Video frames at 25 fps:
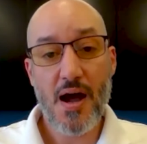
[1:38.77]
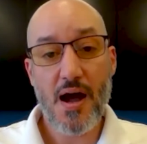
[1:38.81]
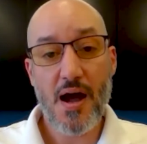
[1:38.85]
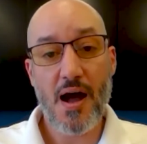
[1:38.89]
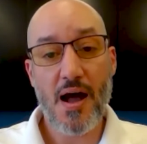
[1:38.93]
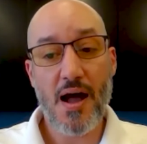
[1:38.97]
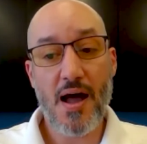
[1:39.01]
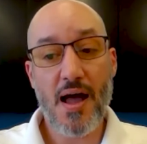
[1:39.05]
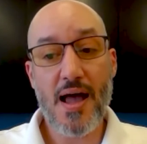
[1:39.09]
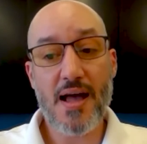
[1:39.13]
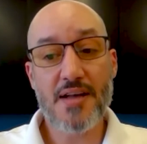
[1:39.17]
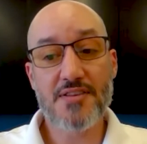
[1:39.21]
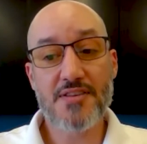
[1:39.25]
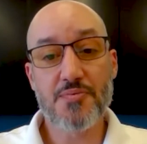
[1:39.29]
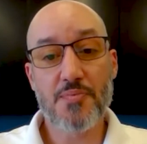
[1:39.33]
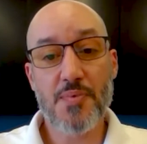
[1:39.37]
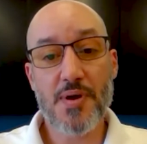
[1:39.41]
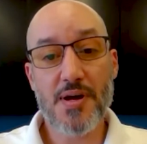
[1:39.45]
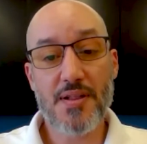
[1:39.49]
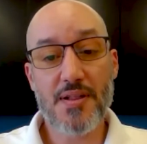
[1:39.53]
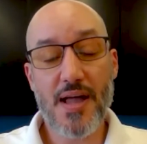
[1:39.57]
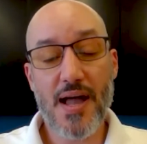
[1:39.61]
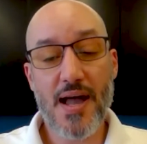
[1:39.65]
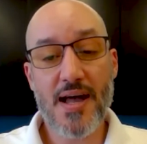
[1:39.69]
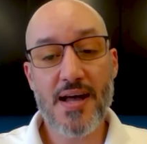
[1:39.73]
As
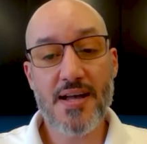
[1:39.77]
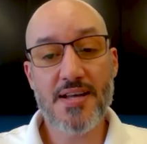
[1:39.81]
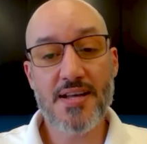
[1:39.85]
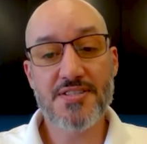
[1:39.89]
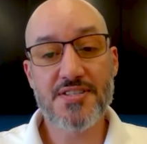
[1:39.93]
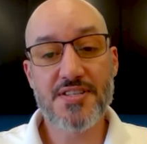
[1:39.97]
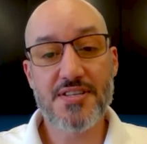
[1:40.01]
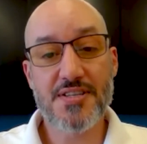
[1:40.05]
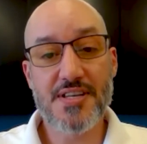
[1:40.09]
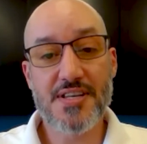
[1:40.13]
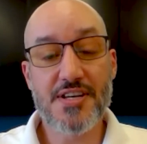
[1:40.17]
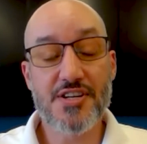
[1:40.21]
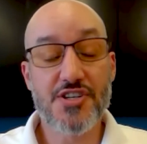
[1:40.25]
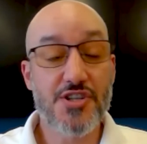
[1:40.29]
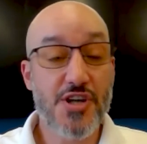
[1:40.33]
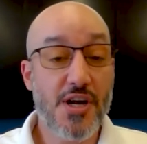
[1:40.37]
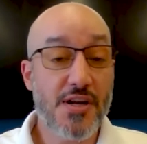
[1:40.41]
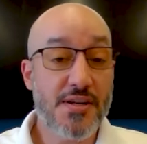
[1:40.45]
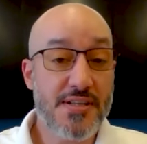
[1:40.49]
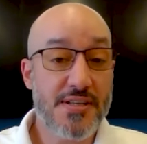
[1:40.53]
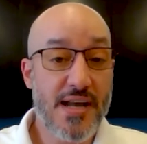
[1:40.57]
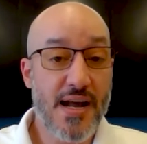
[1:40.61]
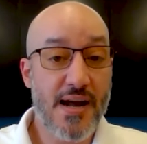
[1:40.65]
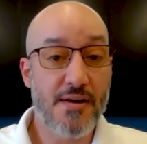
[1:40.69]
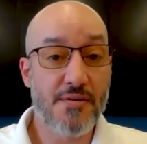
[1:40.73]
well as the
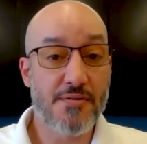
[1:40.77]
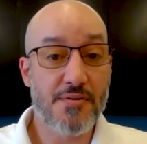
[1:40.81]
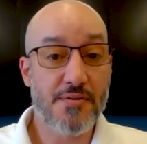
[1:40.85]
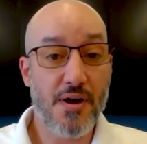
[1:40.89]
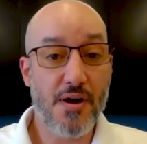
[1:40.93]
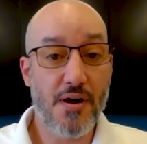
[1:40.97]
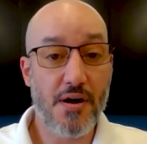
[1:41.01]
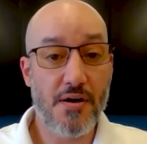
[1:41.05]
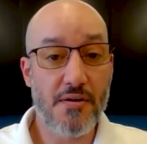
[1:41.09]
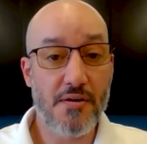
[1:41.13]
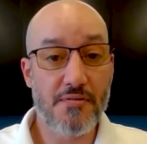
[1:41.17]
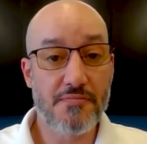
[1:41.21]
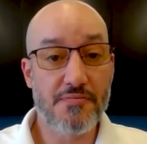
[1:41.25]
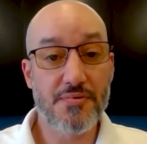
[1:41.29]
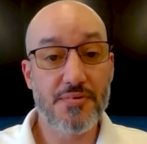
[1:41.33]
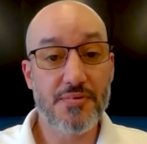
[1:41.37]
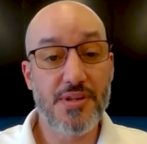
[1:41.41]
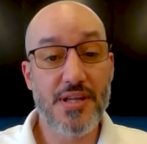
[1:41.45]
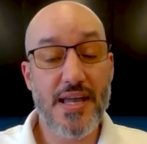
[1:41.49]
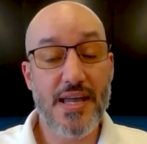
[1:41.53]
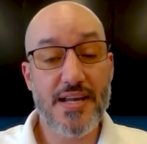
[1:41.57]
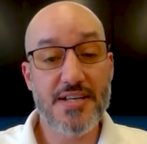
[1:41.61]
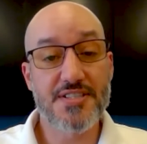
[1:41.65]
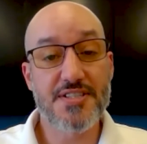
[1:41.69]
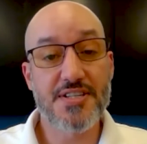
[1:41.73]
shutdown of
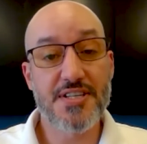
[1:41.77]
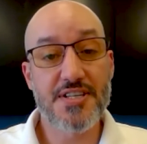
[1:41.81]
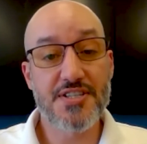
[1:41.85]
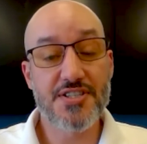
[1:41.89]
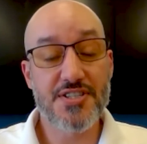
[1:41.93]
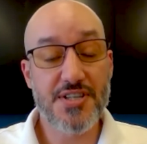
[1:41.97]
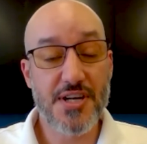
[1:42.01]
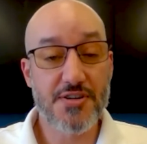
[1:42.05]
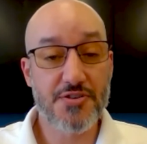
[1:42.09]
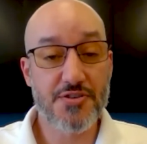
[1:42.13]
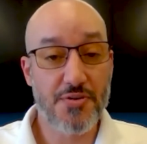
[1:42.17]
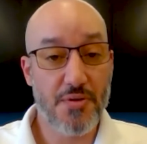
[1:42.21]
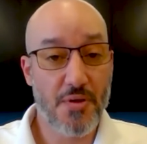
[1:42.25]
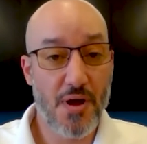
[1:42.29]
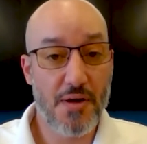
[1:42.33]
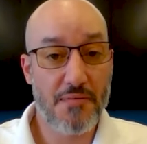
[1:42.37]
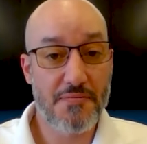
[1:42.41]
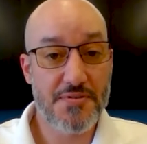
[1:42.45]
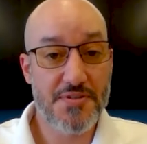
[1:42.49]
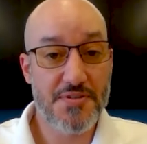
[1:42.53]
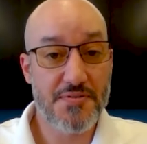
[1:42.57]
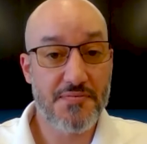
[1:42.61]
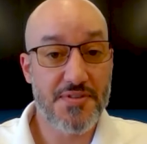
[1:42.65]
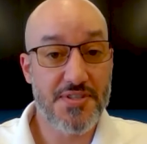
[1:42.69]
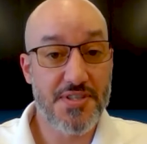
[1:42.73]
legacy central
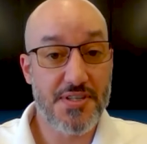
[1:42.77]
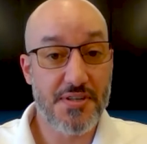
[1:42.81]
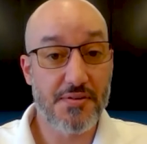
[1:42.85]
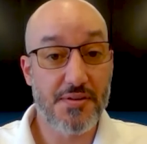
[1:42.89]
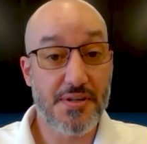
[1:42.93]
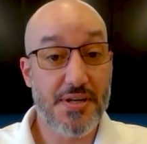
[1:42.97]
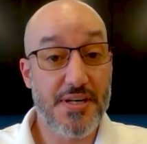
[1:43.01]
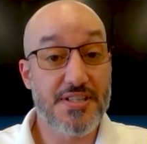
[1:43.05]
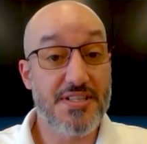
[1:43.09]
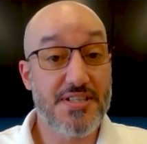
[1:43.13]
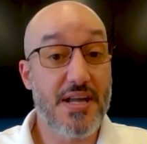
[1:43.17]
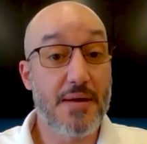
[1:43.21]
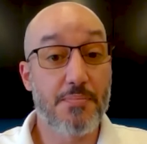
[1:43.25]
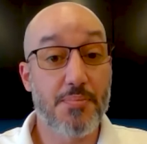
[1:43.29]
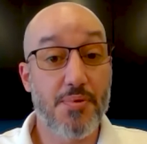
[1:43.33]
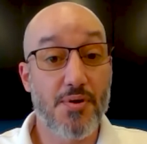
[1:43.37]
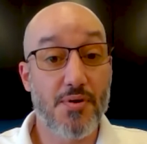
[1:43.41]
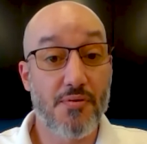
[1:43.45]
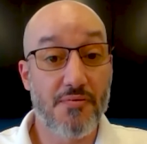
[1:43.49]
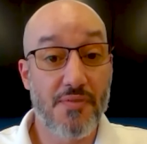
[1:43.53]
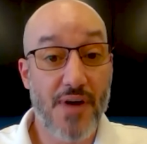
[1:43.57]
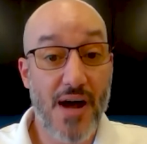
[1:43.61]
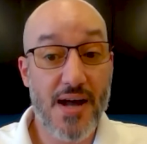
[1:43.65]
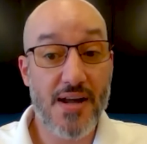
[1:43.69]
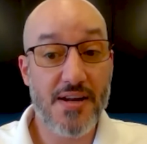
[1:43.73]
office facilities that
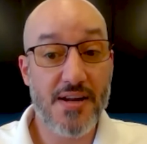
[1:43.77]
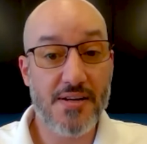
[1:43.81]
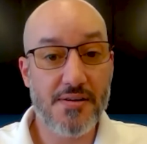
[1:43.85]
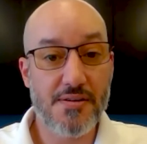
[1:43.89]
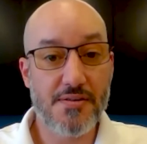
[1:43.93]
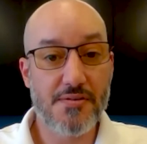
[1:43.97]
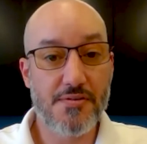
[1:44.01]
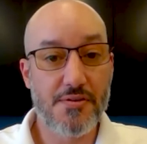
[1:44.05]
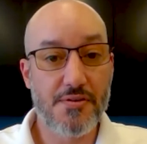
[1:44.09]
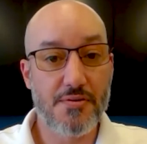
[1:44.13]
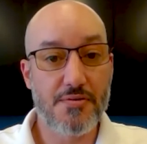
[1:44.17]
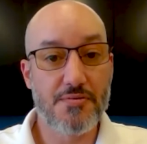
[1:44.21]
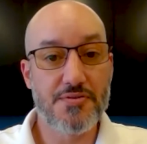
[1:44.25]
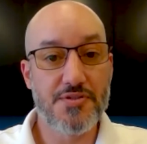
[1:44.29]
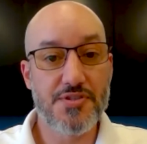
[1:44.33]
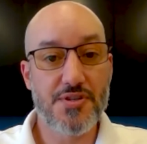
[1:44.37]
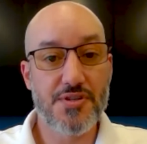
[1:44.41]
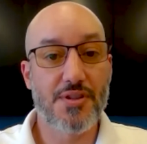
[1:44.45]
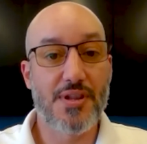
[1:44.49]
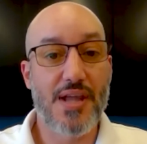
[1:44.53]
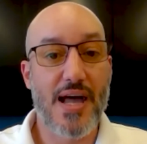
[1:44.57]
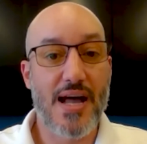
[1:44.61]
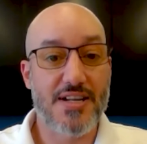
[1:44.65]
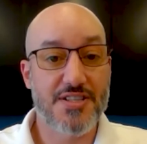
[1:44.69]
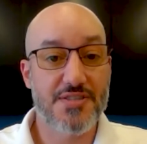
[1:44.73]
provide those
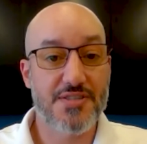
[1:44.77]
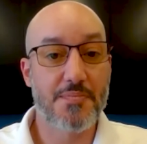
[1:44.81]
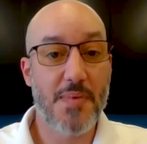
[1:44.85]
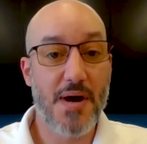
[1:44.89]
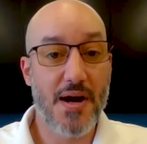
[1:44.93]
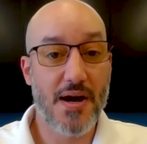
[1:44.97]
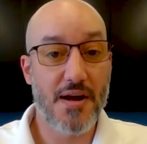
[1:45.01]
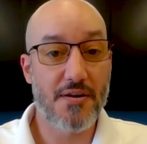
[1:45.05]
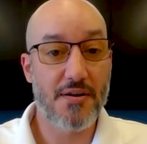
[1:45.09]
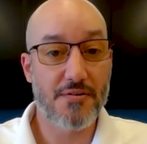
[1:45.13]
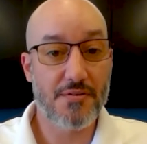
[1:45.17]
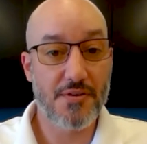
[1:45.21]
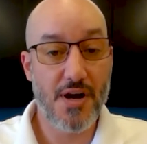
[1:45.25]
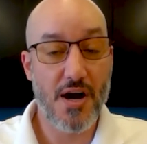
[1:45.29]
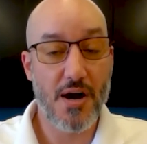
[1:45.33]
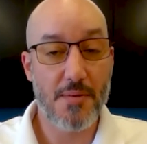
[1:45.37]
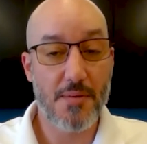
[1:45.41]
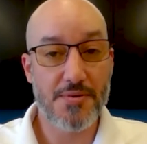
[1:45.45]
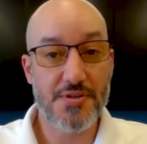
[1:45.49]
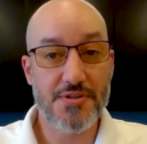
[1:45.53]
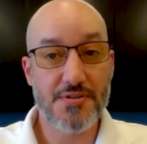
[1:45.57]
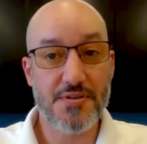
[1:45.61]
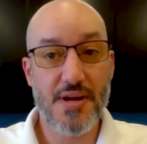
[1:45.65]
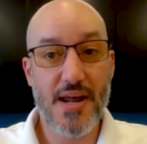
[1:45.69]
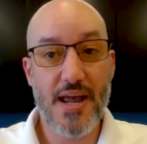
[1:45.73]
last mile
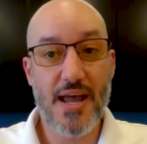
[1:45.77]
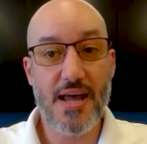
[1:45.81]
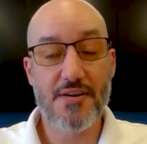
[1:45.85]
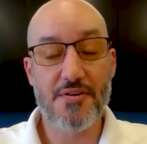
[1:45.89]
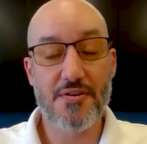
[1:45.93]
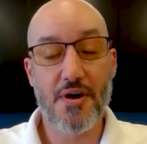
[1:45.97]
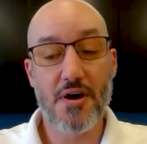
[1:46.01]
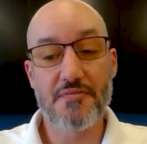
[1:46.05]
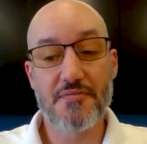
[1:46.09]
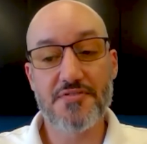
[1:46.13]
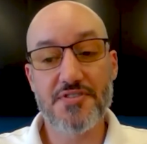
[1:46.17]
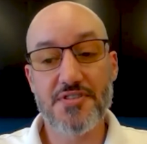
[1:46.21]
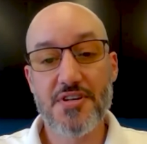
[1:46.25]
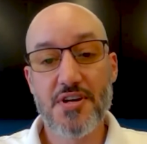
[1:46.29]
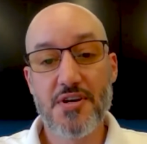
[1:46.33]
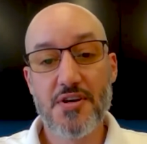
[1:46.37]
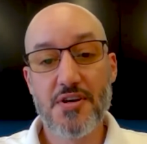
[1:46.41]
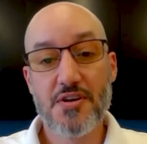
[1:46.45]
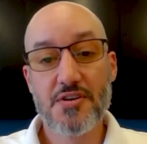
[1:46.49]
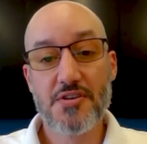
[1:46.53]
copper handoffs.